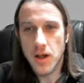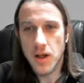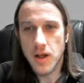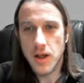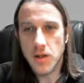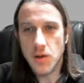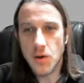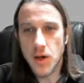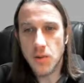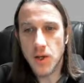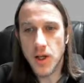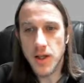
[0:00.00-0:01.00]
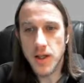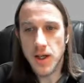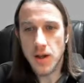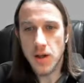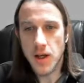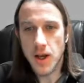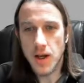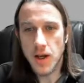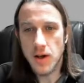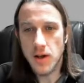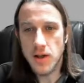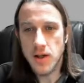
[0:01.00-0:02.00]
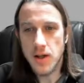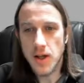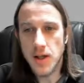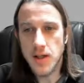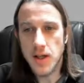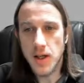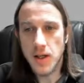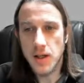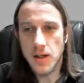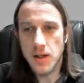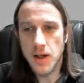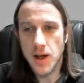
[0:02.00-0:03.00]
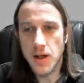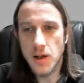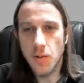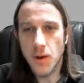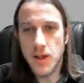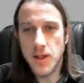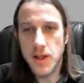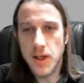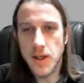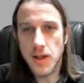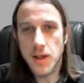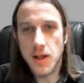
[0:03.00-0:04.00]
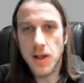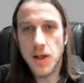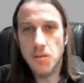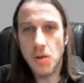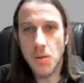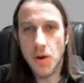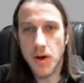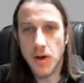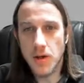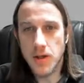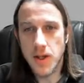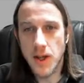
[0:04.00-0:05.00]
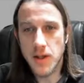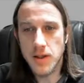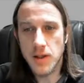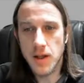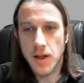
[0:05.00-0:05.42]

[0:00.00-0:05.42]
The next coin we're going to take a look at here is a 1991D Lincoln Memorial cent.